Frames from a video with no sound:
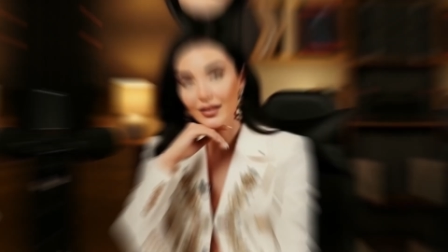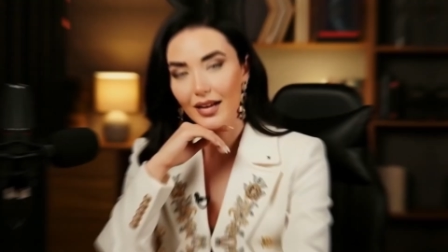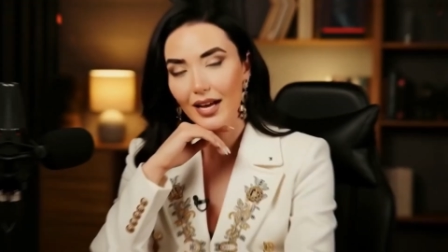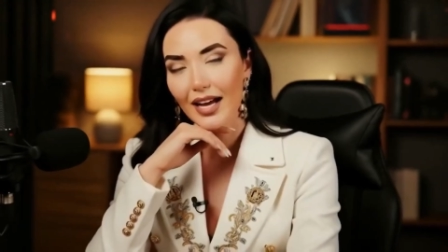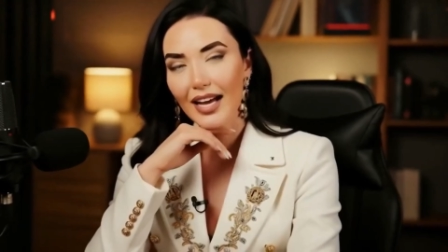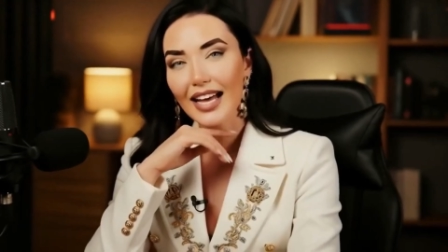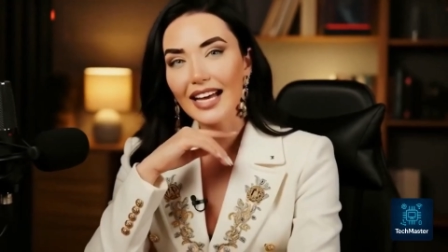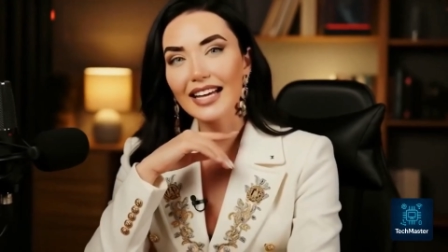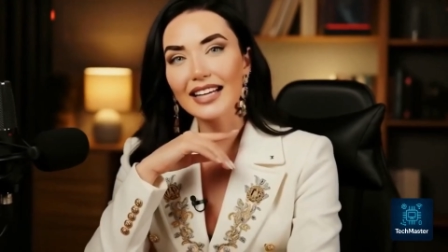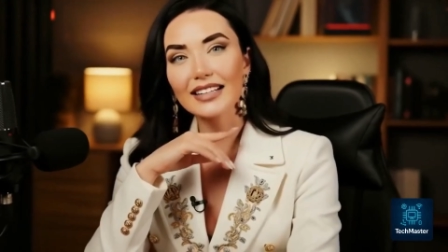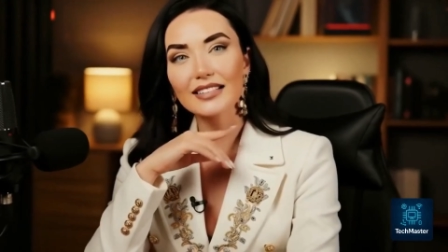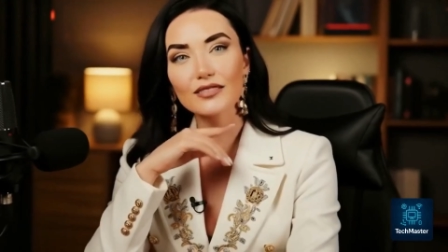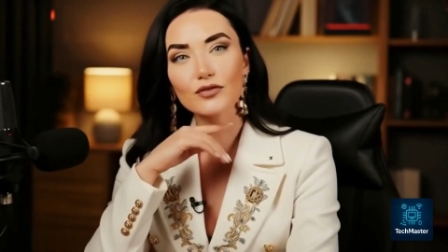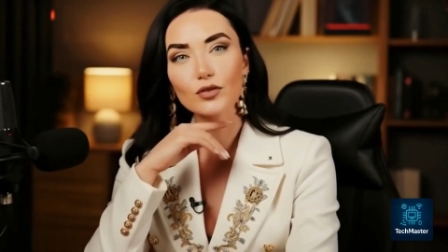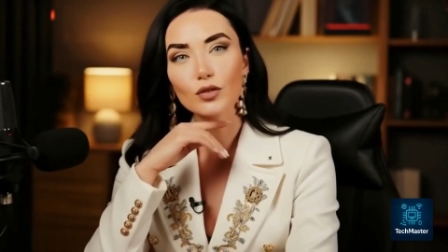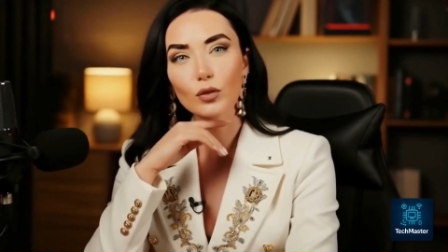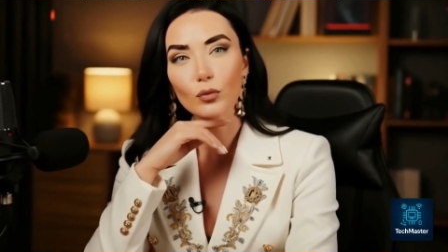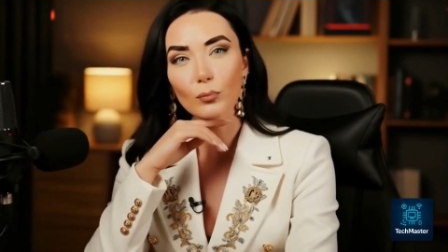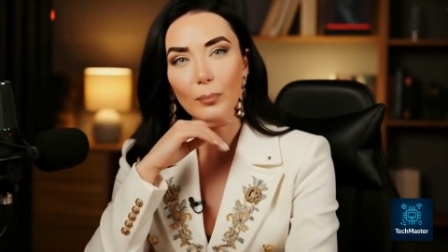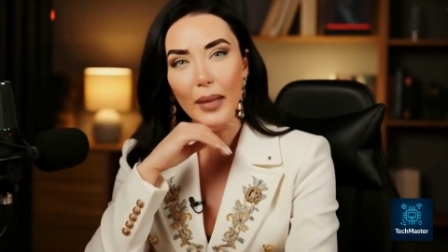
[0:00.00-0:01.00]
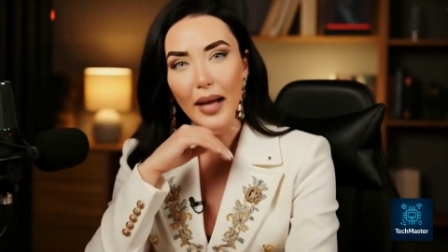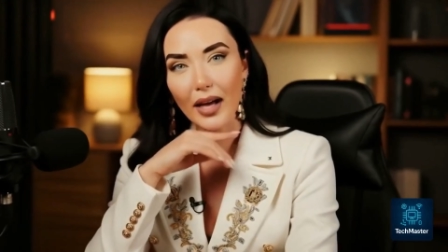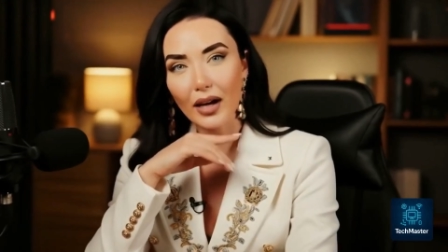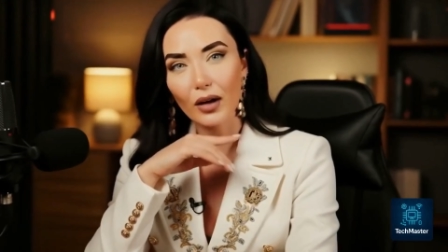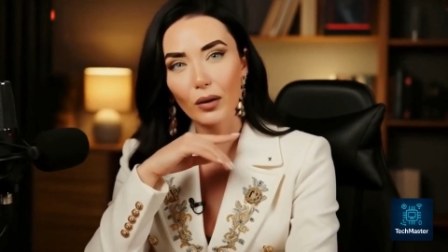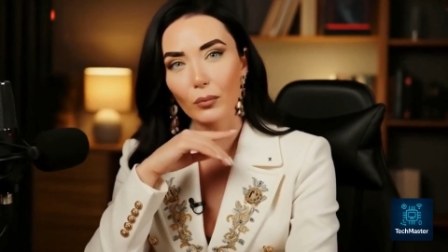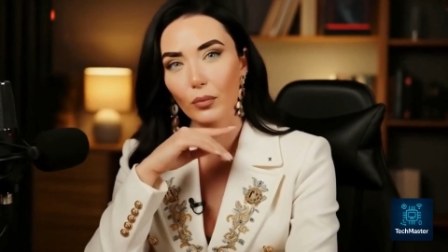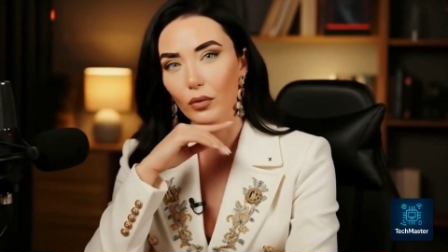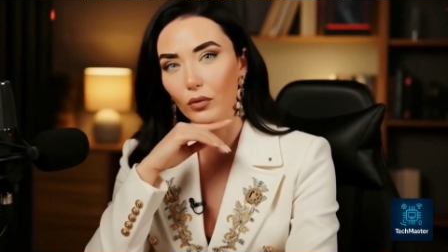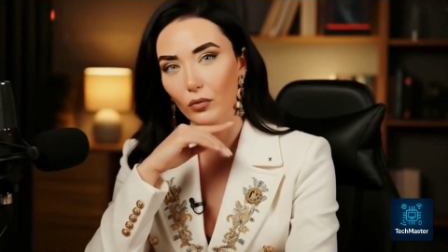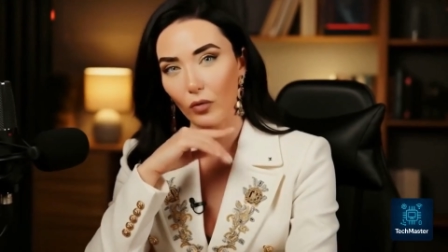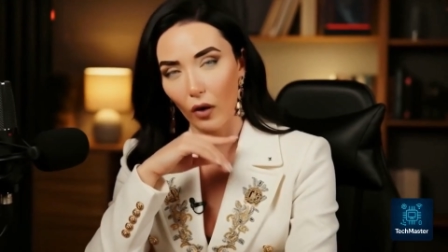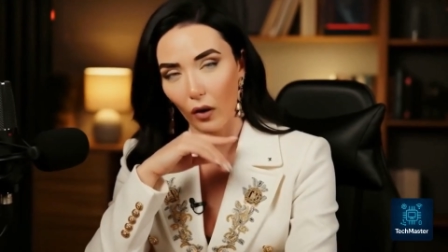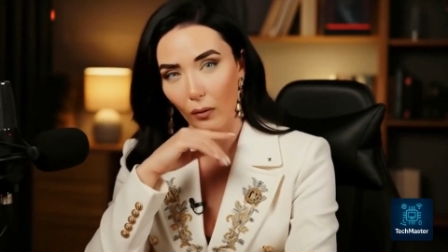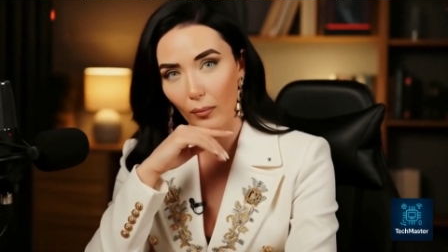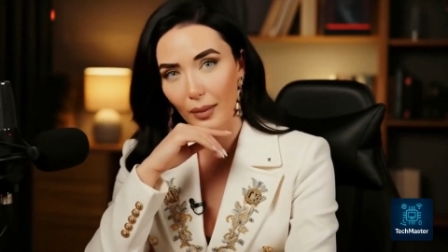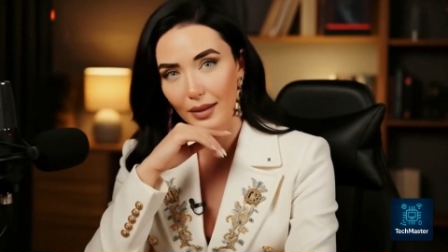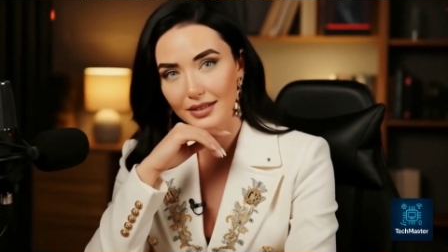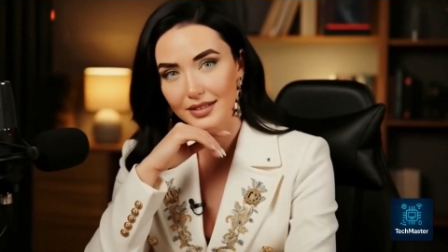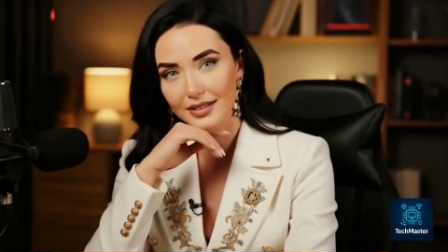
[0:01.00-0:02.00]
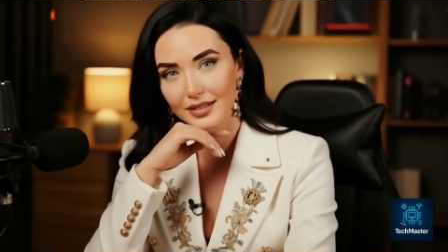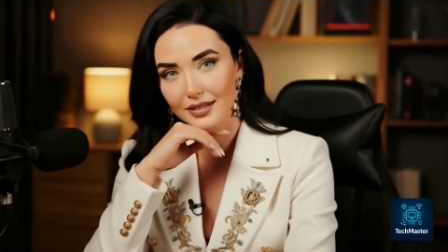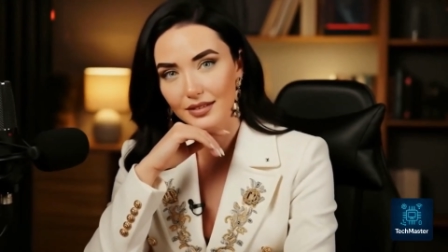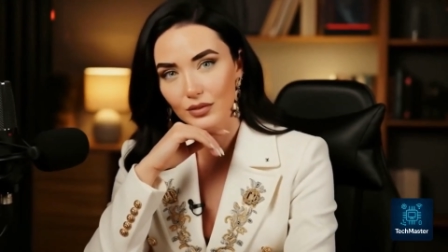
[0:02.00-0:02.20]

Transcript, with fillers: It gives you better performance